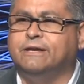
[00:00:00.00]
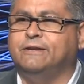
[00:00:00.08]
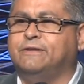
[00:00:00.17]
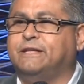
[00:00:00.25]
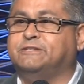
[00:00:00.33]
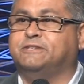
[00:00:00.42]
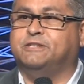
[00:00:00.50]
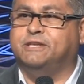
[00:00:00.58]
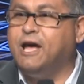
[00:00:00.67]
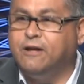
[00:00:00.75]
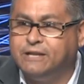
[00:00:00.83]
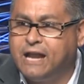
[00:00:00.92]
He just
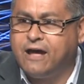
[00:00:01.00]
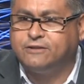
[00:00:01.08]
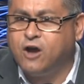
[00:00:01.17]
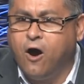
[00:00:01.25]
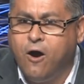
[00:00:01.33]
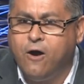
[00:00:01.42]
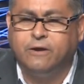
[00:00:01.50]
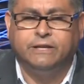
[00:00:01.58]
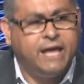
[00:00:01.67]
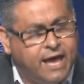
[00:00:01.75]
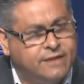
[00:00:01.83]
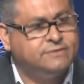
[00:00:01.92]
yelled it out. It's hard.
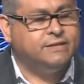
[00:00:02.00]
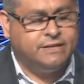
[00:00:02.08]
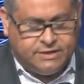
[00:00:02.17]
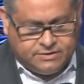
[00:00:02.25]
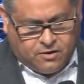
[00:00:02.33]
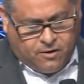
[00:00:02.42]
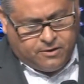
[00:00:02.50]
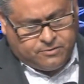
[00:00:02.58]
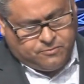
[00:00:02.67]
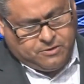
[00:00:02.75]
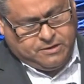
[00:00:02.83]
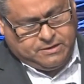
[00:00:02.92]
Yes, it is hard
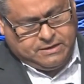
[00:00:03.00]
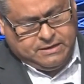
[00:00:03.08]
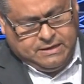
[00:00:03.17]
work.